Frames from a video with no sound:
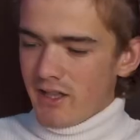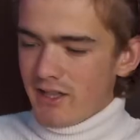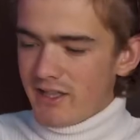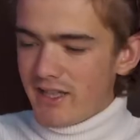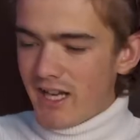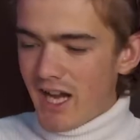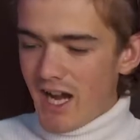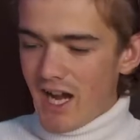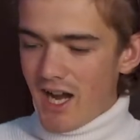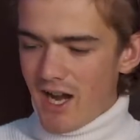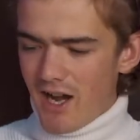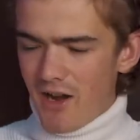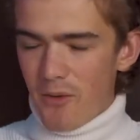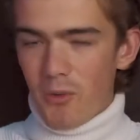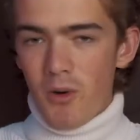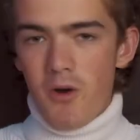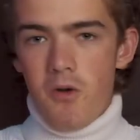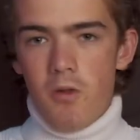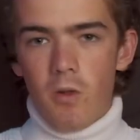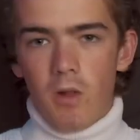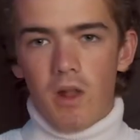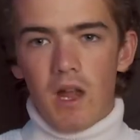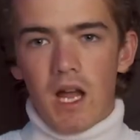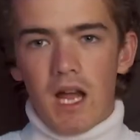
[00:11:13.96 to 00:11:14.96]
Yeah, I
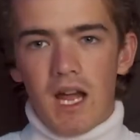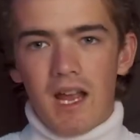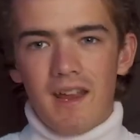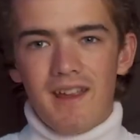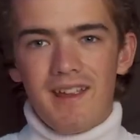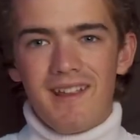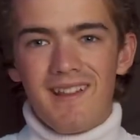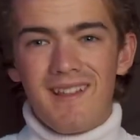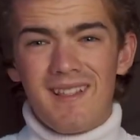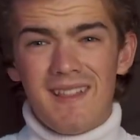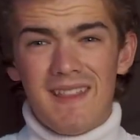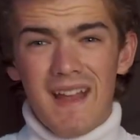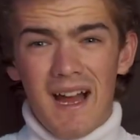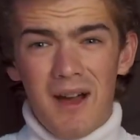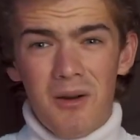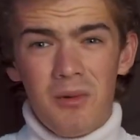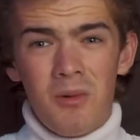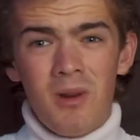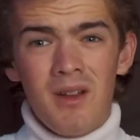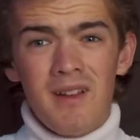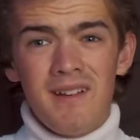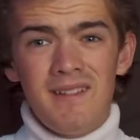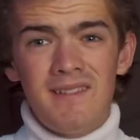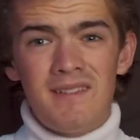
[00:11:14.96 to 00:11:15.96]
won't lie. That
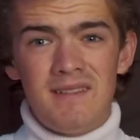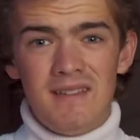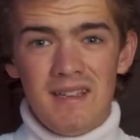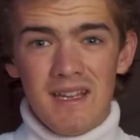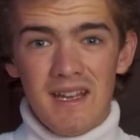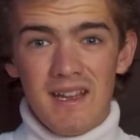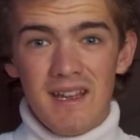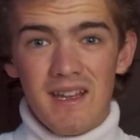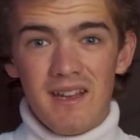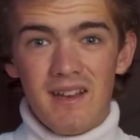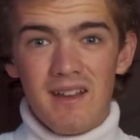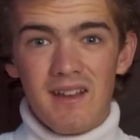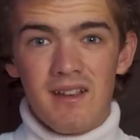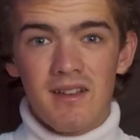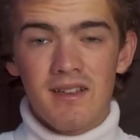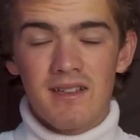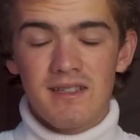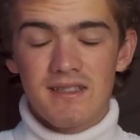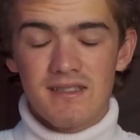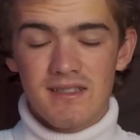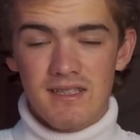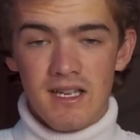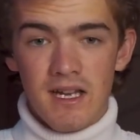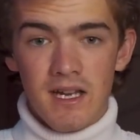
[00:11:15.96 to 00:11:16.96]
one did
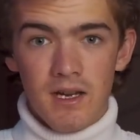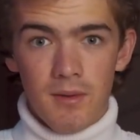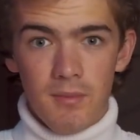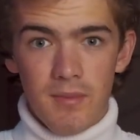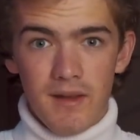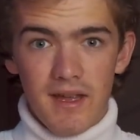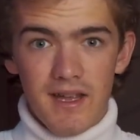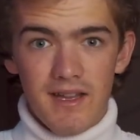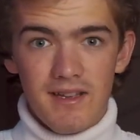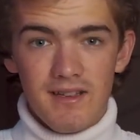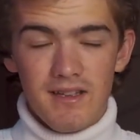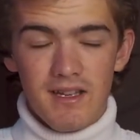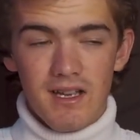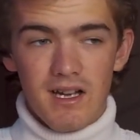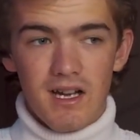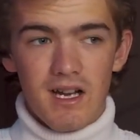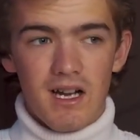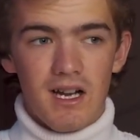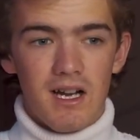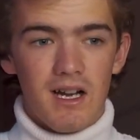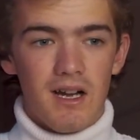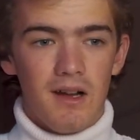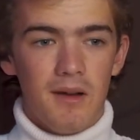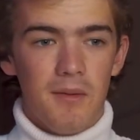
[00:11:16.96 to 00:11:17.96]
sting a bit.
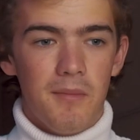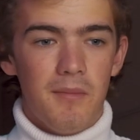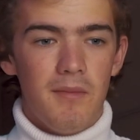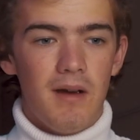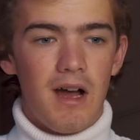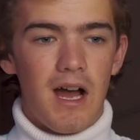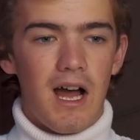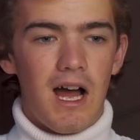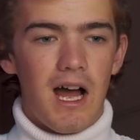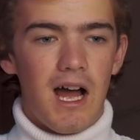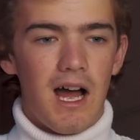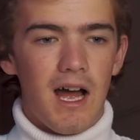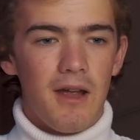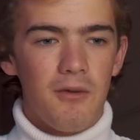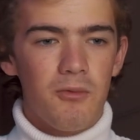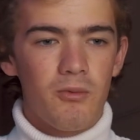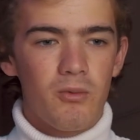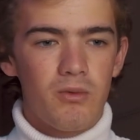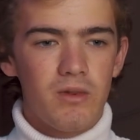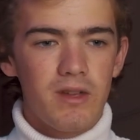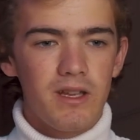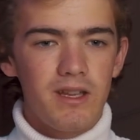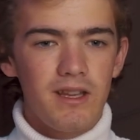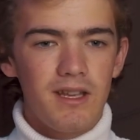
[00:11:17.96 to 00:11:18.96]
I
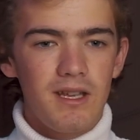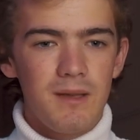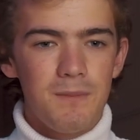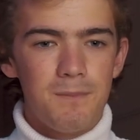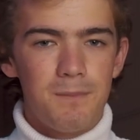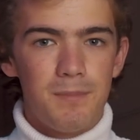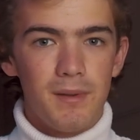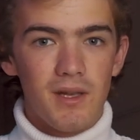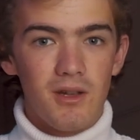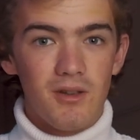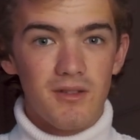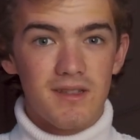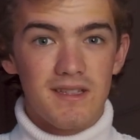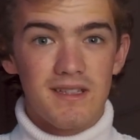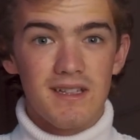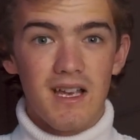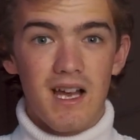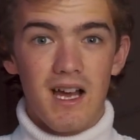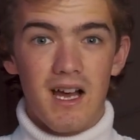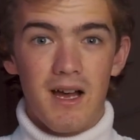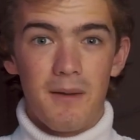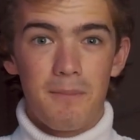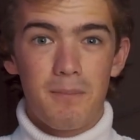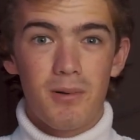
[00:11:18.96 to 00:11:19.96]
really built
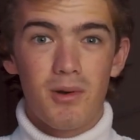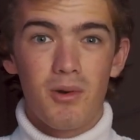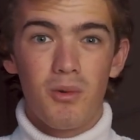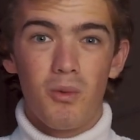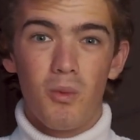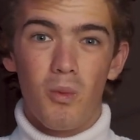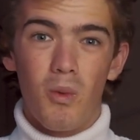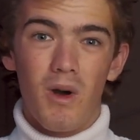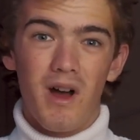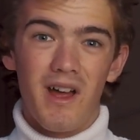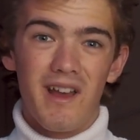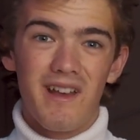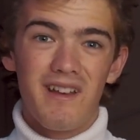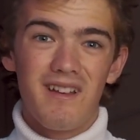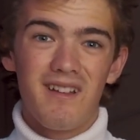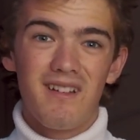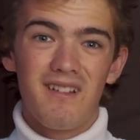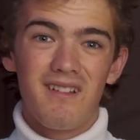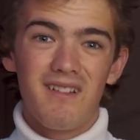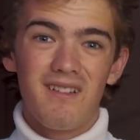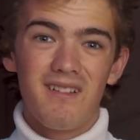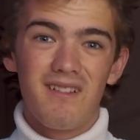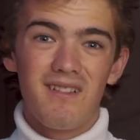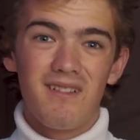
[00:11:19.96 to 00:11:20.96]
up what
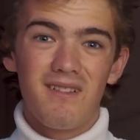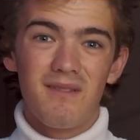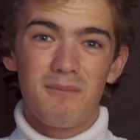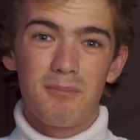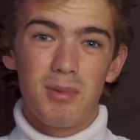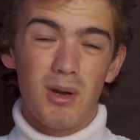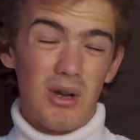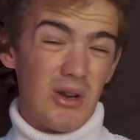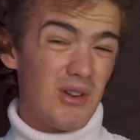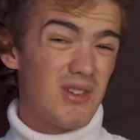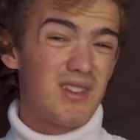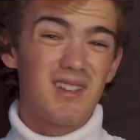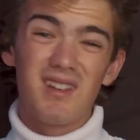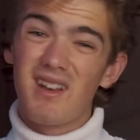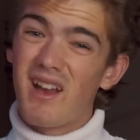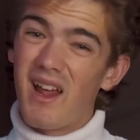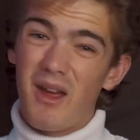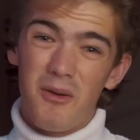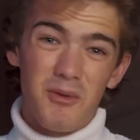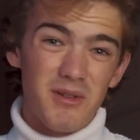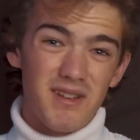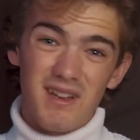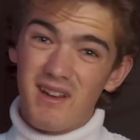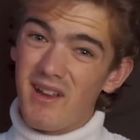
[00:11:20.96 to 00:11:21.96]
person
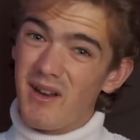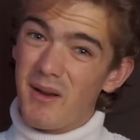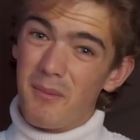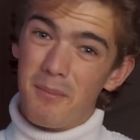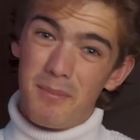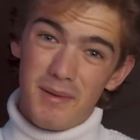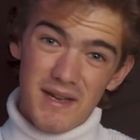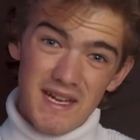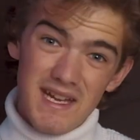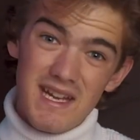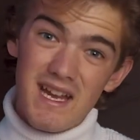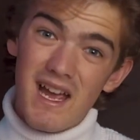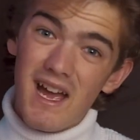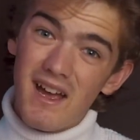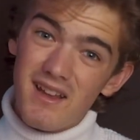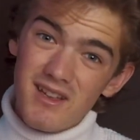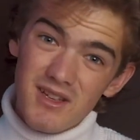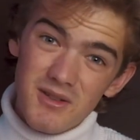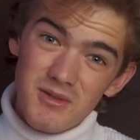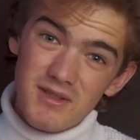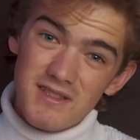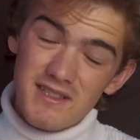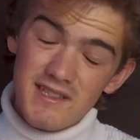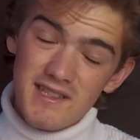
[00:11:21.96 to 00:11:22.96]
I was gonna be at
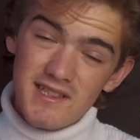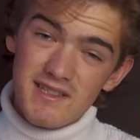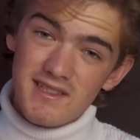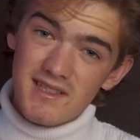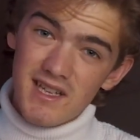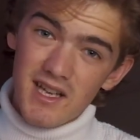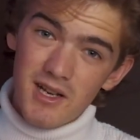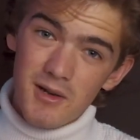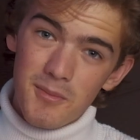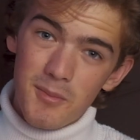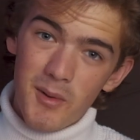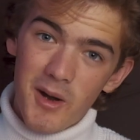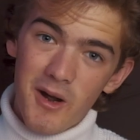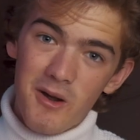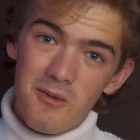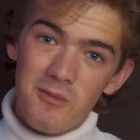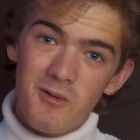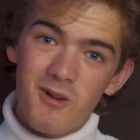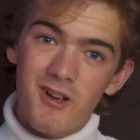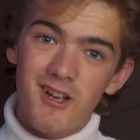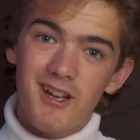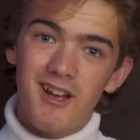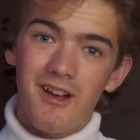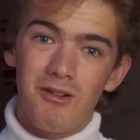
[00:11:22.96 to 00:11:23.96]
UC Santa
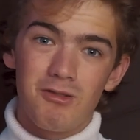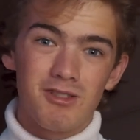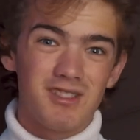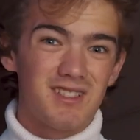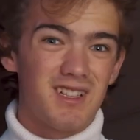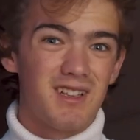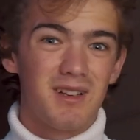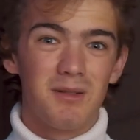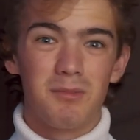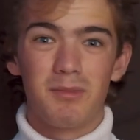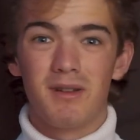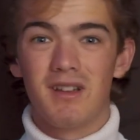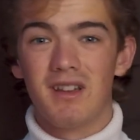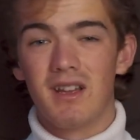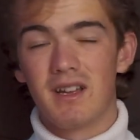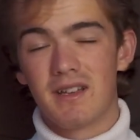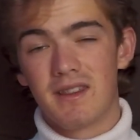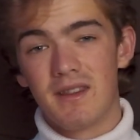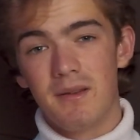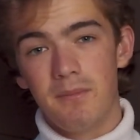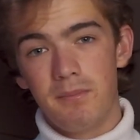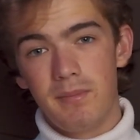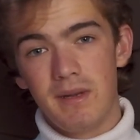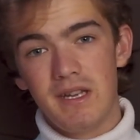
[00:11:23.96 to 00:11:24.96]
Barbara. I was gonna be
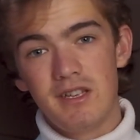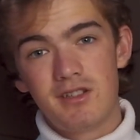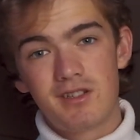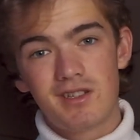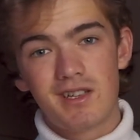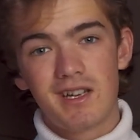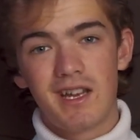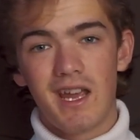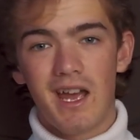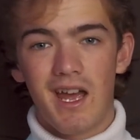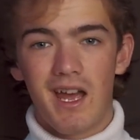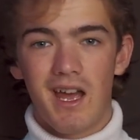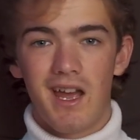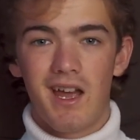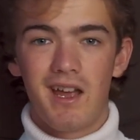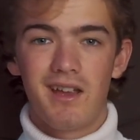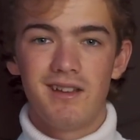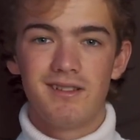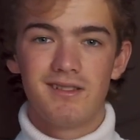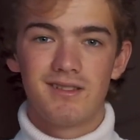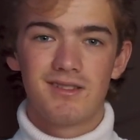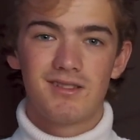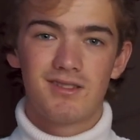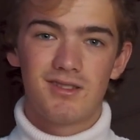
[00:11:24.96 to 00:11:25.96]
like the beach guy,
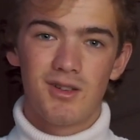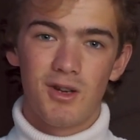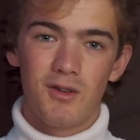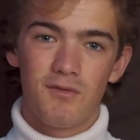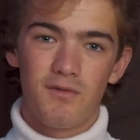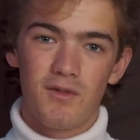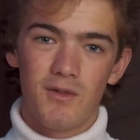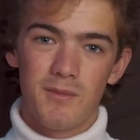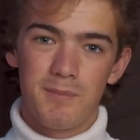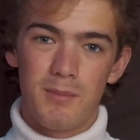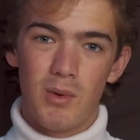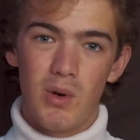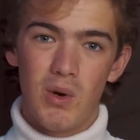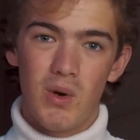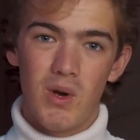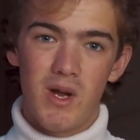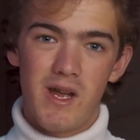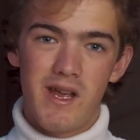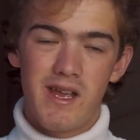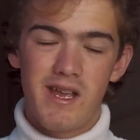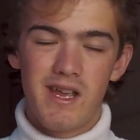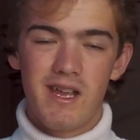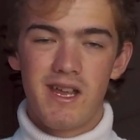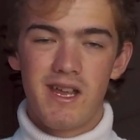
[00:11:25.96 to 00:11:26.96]
surfer boy,